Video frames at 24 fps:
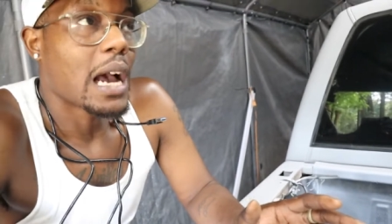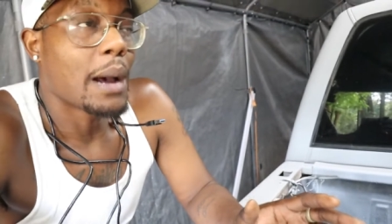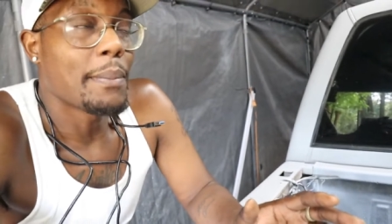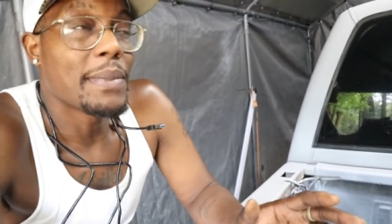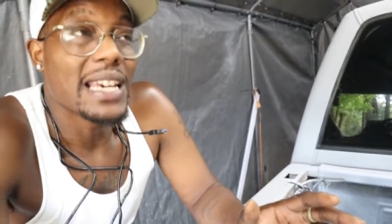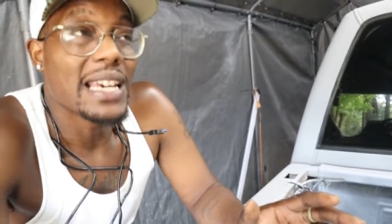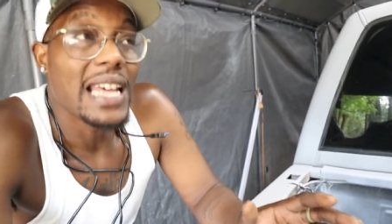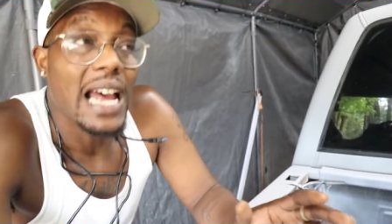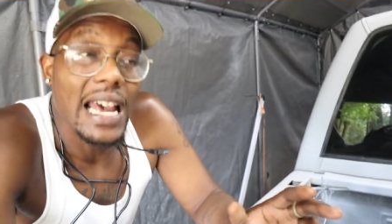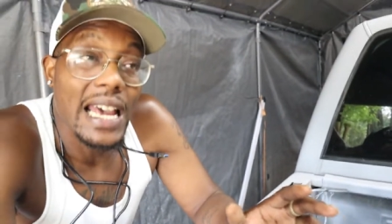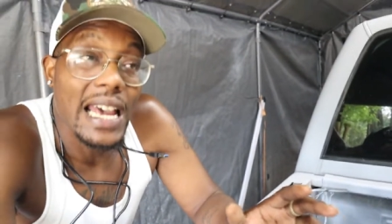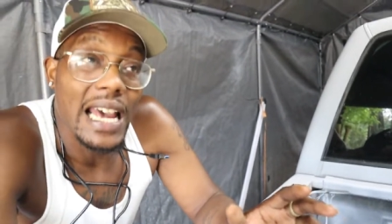I
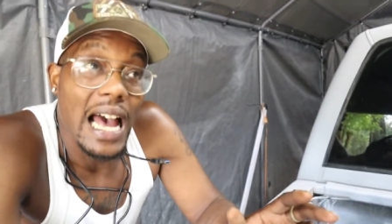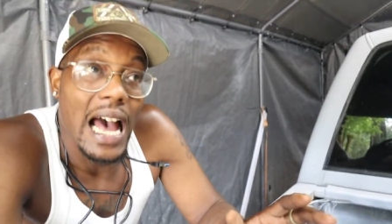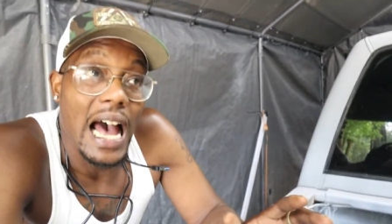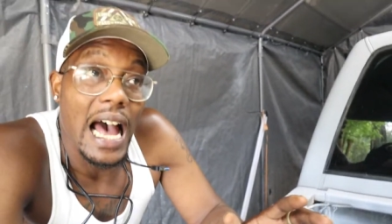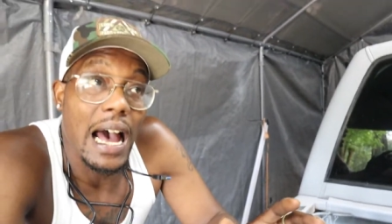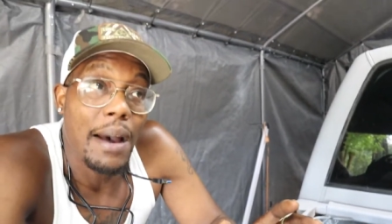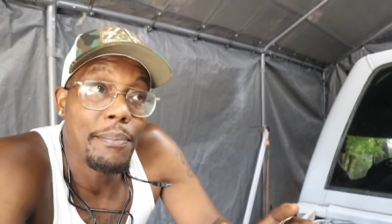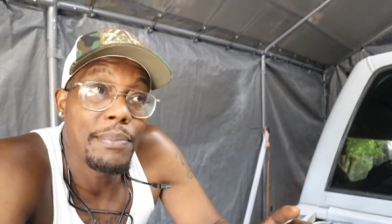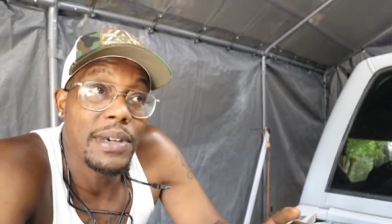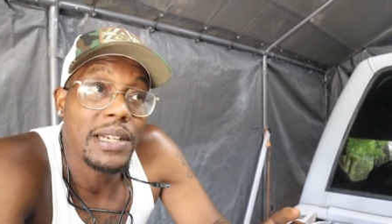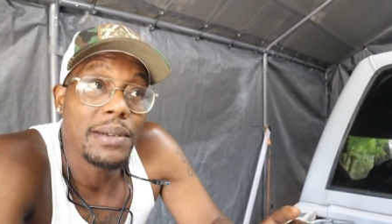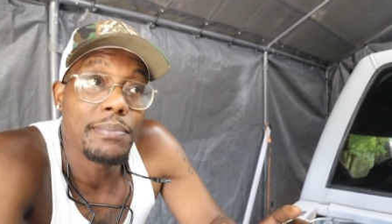mean,
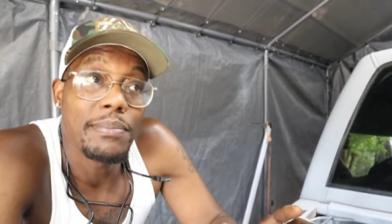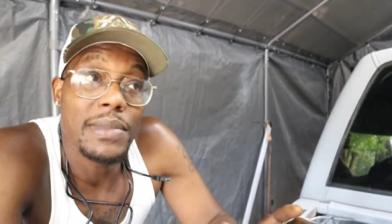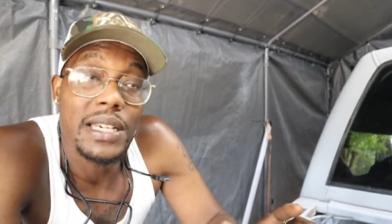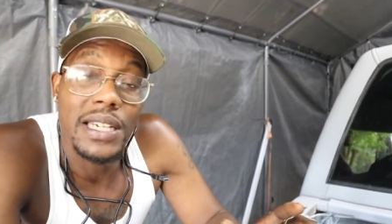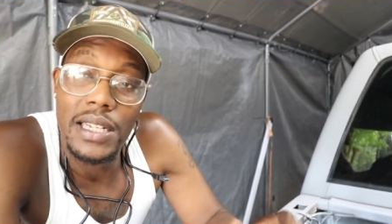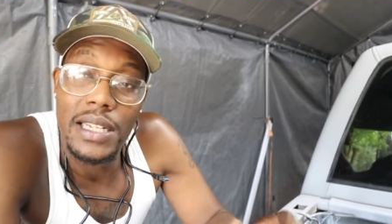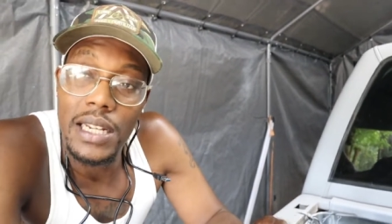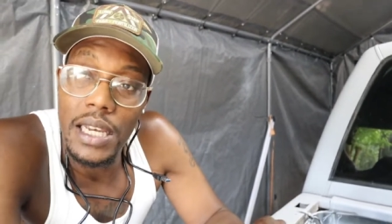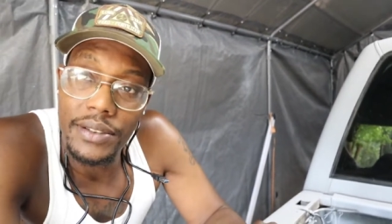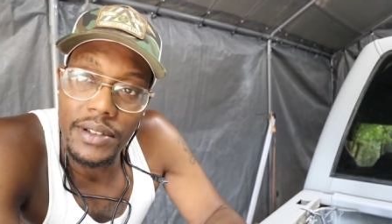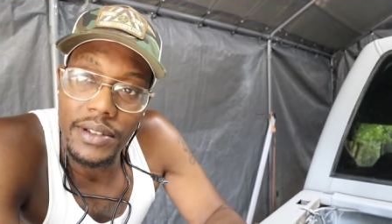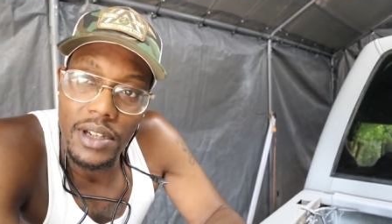how many
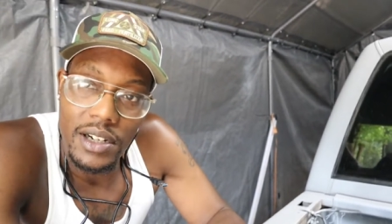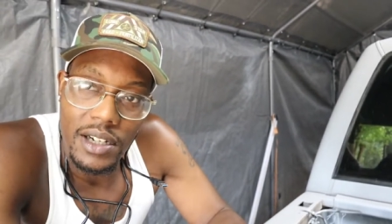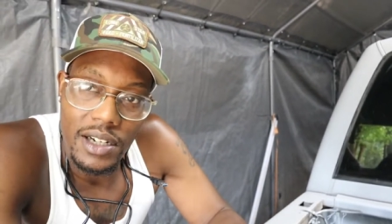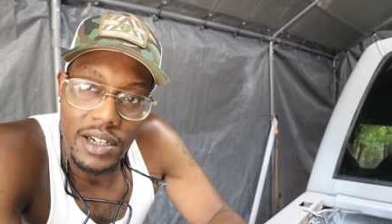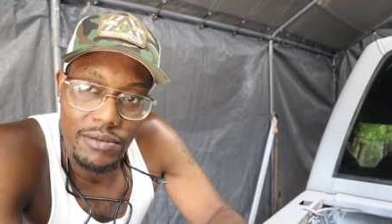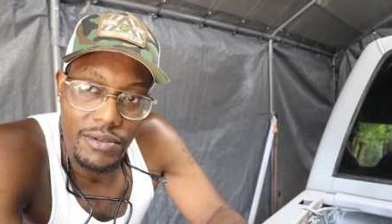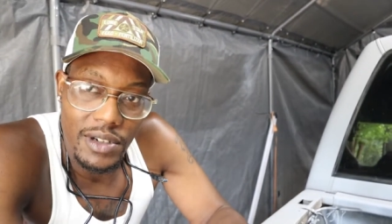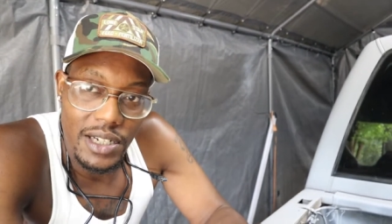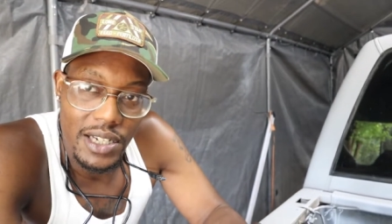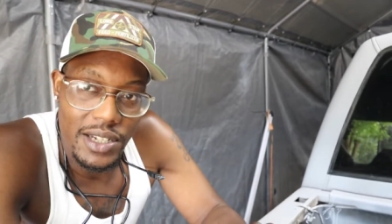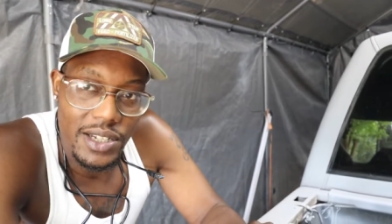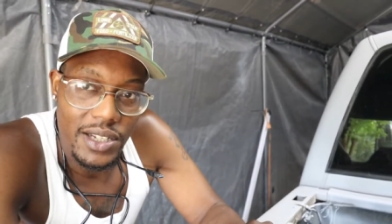men out there
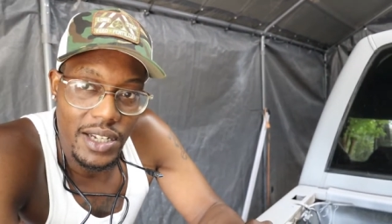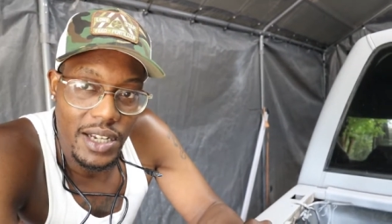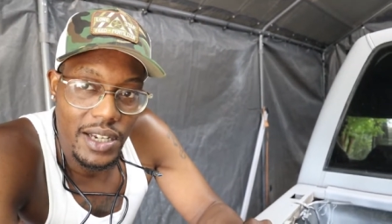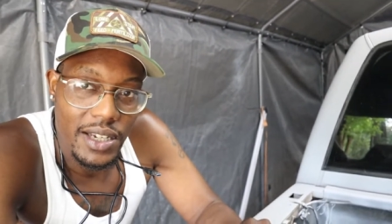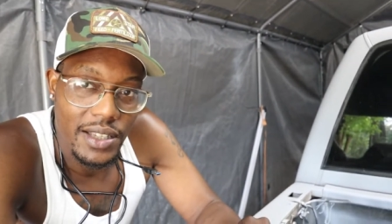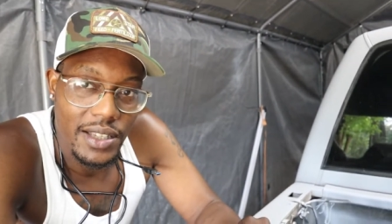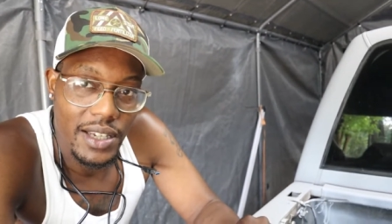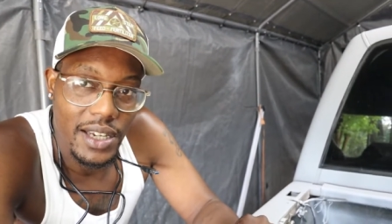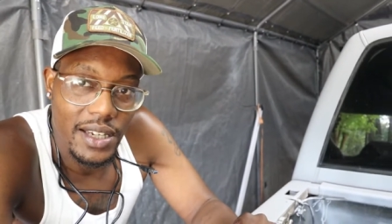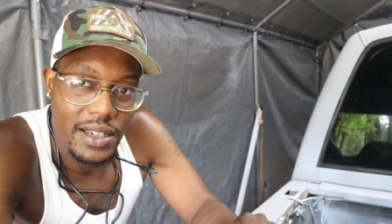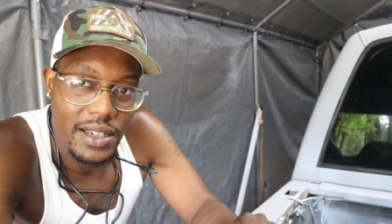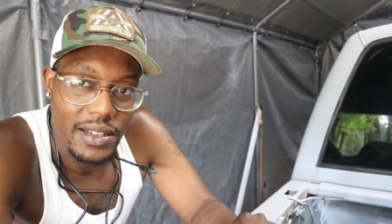can really
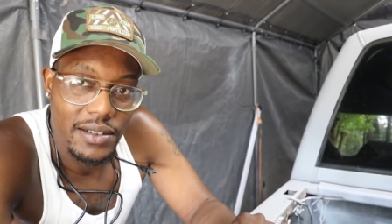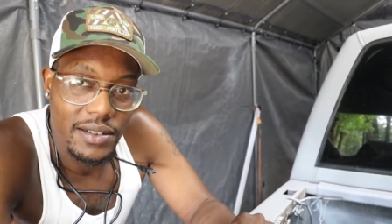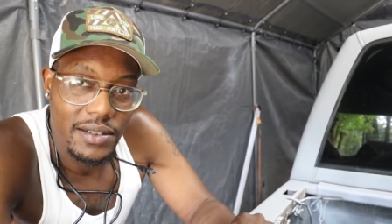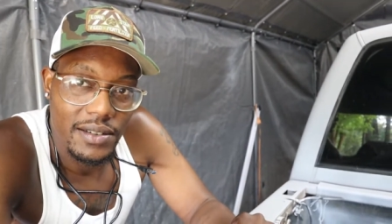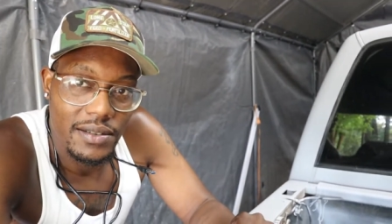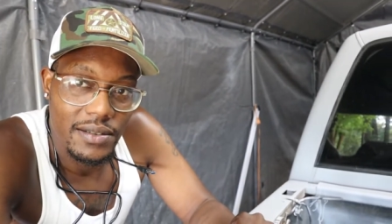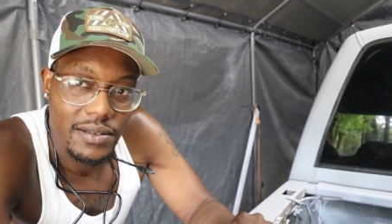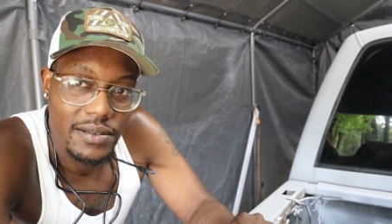say that